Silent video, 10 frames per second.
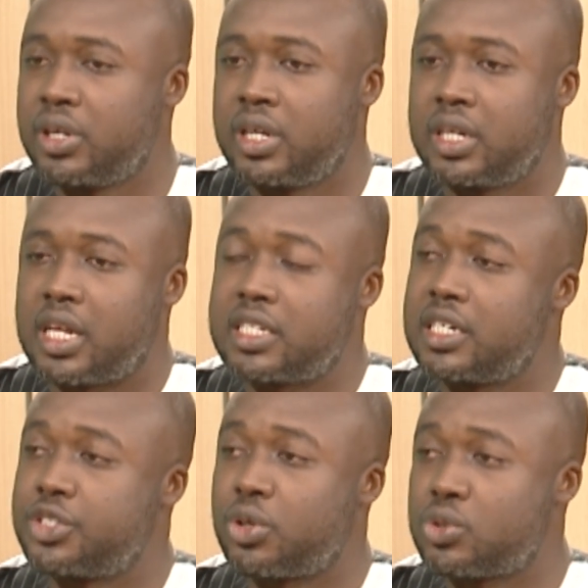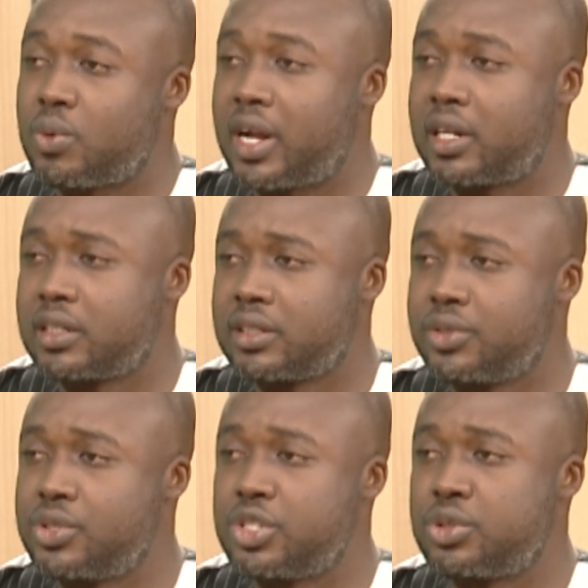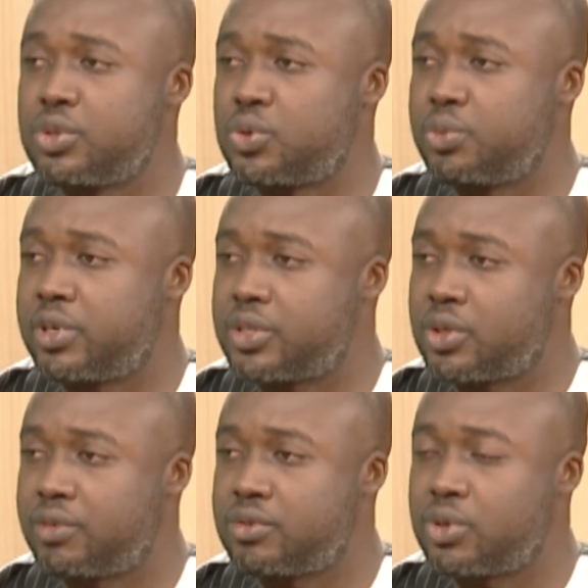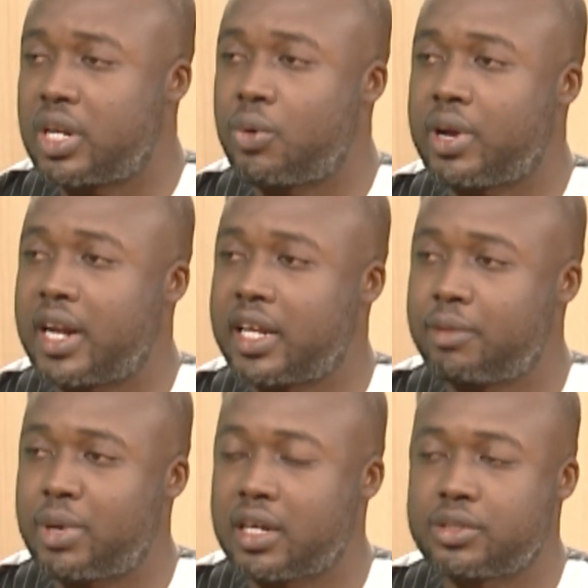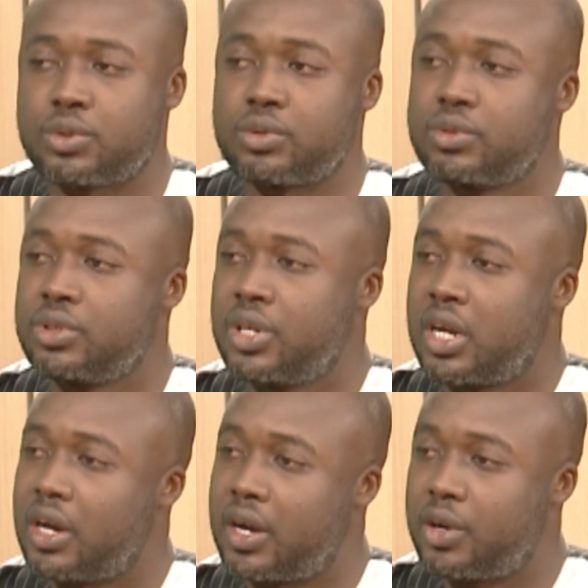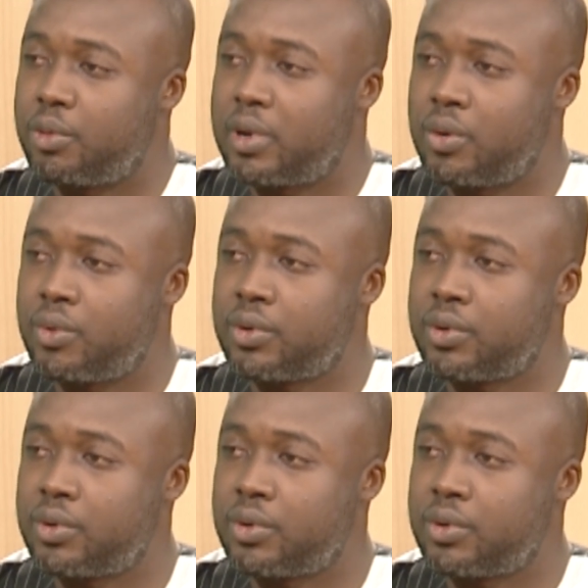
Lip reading: that in a short while, those issues will be resolved so that we can get back to our normal work.